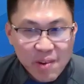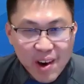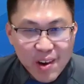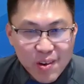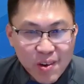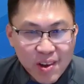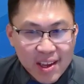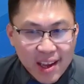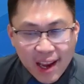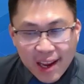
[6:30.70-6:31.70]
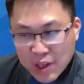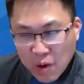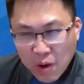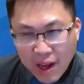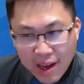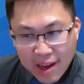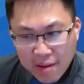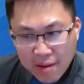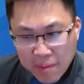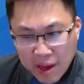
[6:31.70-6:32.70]
very cool.
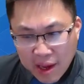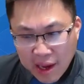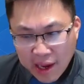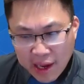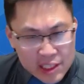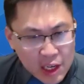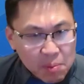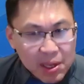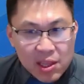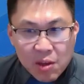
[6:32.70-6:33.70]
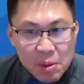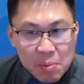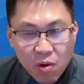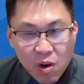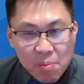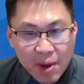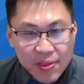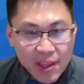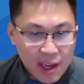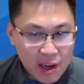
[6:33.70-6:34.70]
So tell me a little bit more
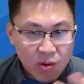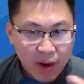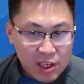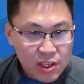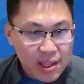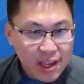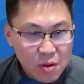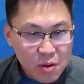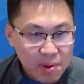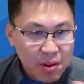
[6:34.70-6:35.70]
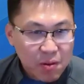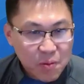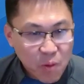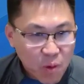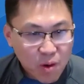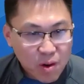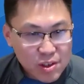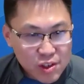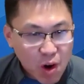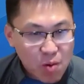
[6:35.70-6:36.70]
about the integration that you built for
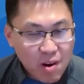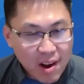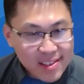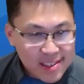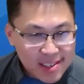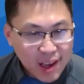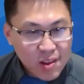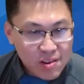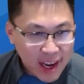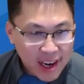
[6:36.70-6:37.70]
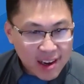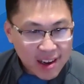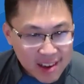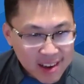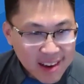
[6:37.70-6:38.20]
StarRocks and seller data.